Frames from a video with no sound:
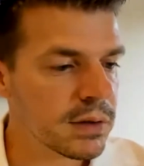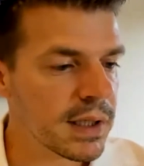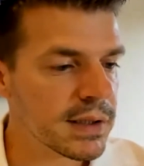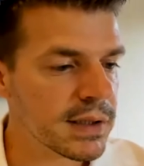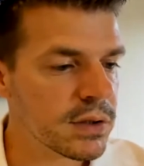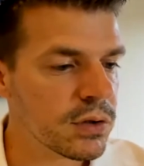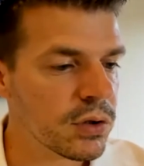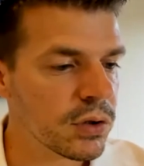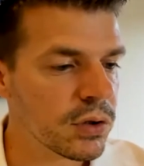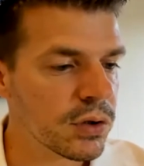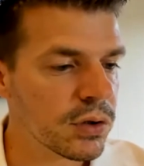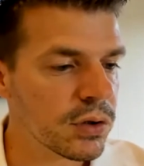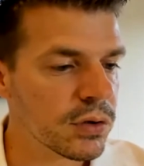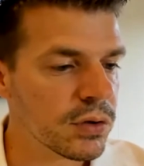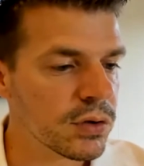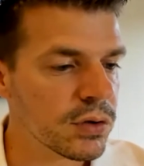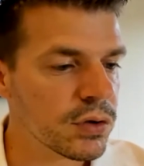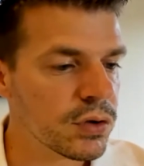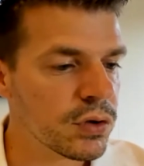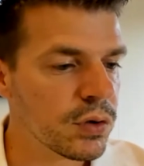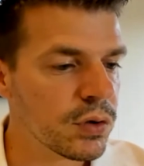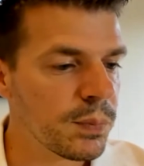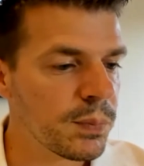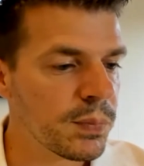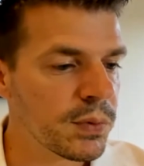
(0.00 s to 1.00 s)
Does the cutter
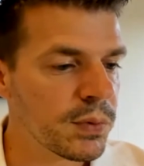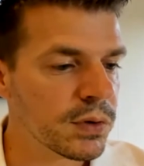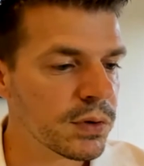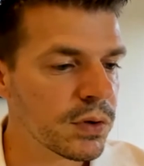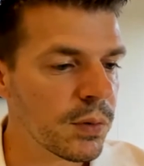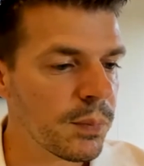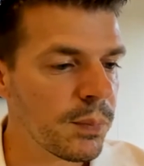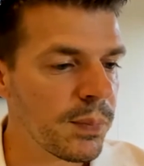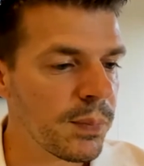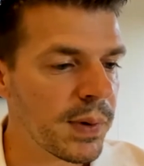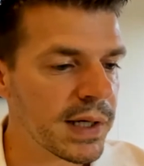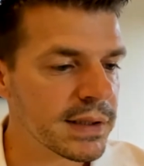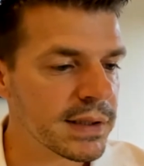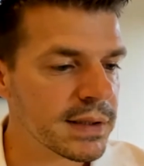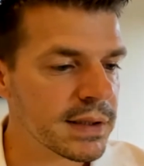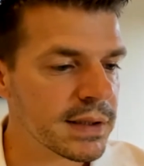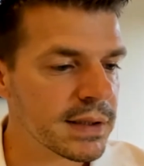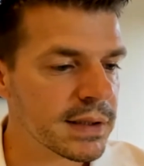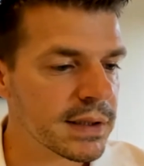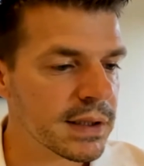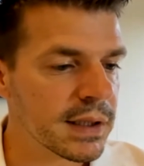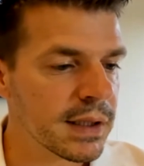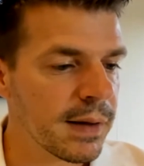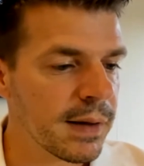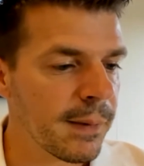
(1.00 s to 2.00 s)
support a
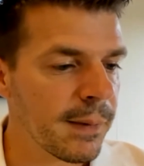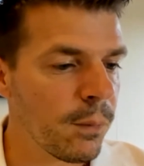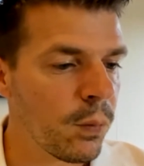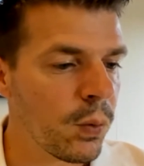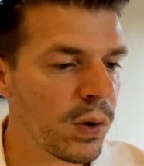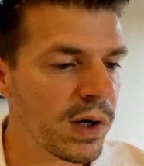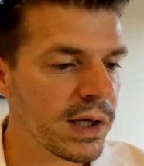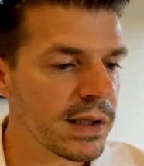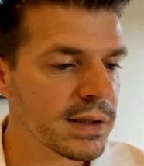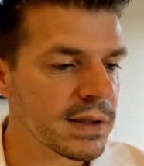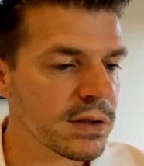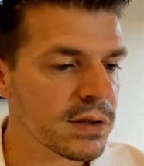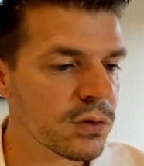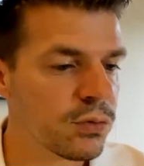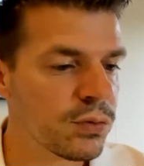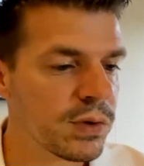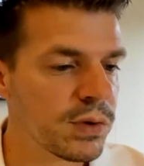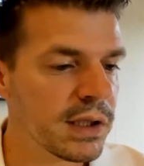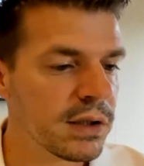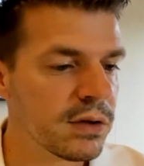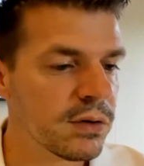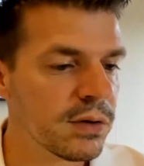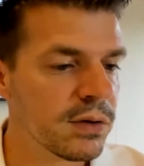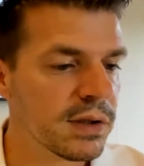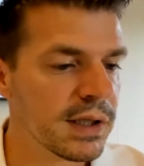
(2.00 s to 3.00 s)
pass width
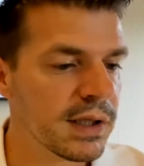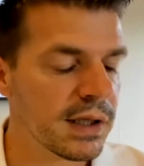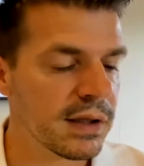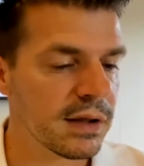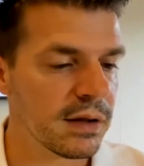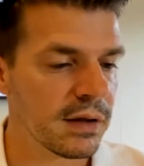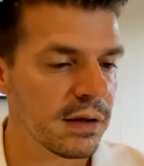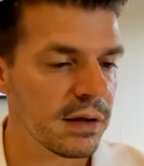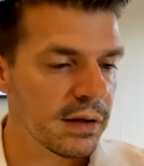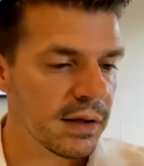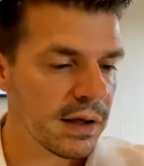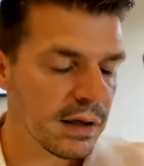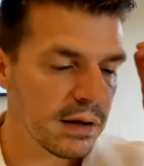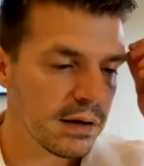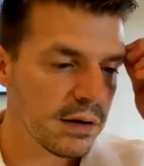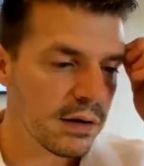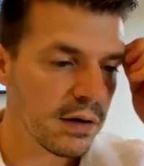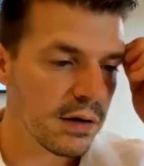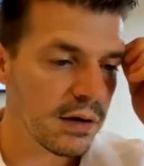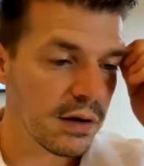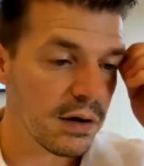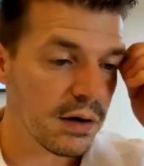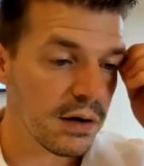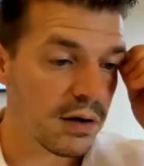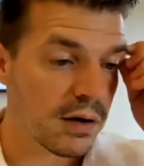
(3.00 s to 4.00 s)
greater
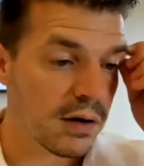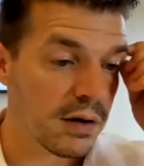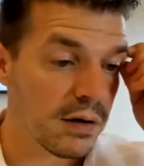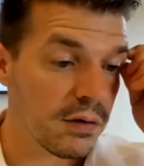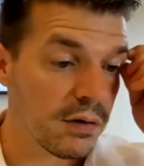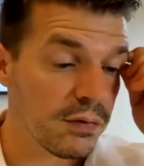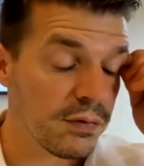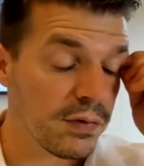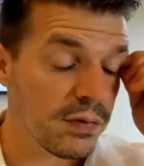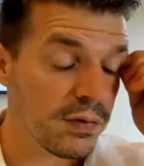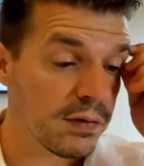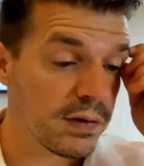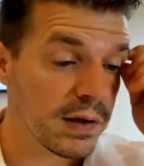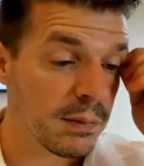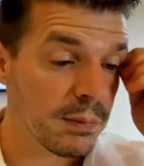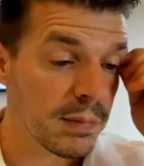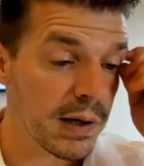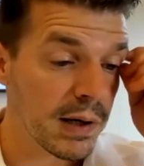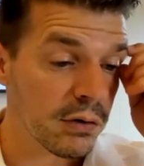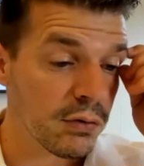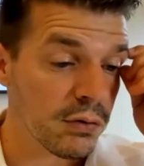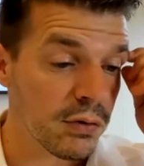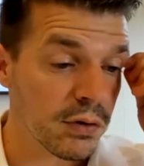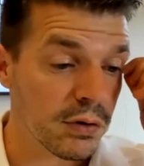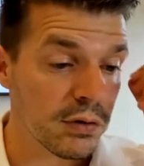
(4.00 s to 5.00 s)
than 50
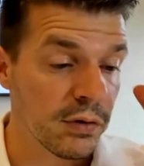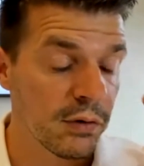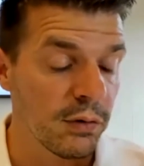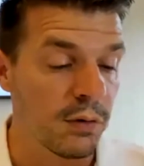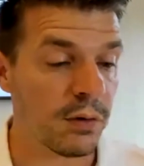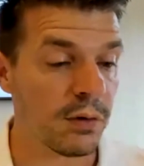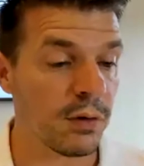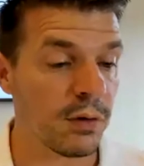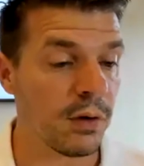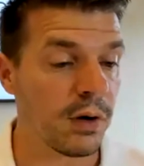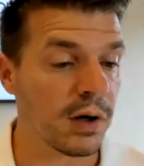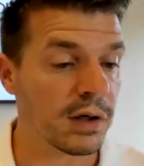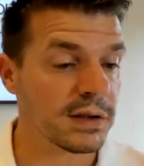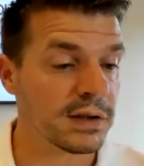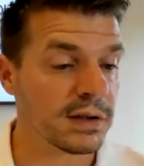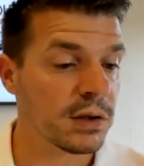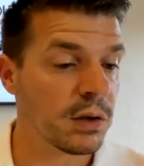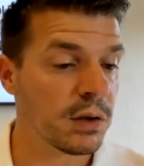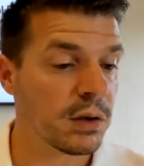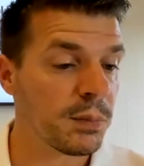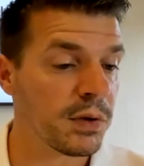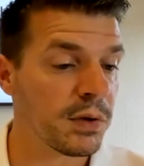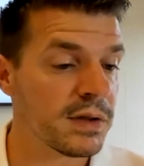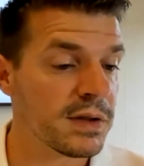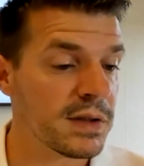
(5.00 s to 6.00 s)
micron or
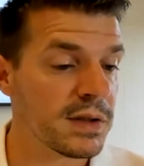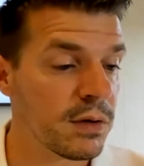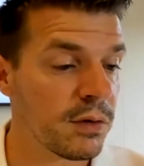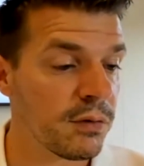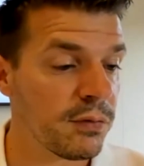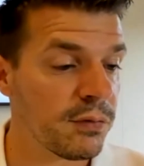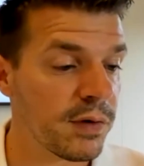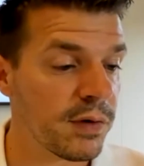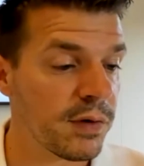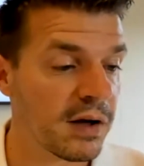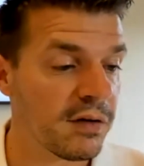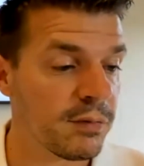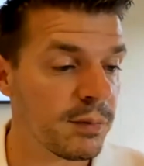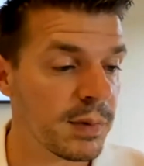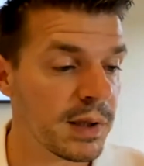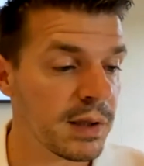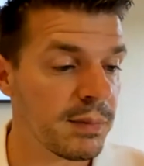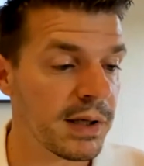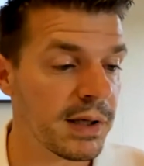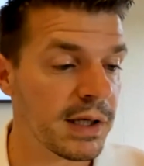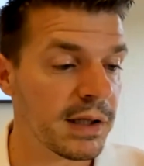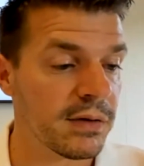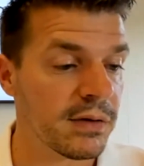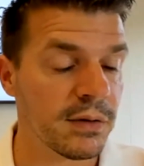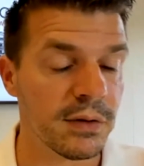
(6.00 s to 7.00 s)
0.05
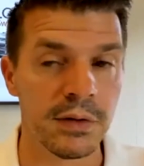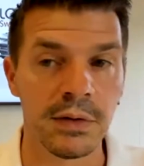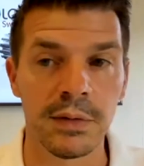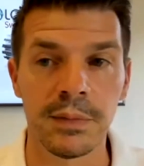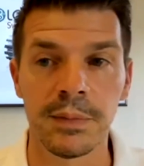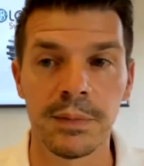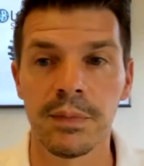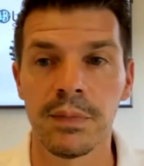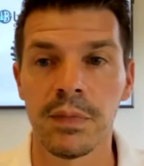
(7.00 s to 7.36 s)
millimeter?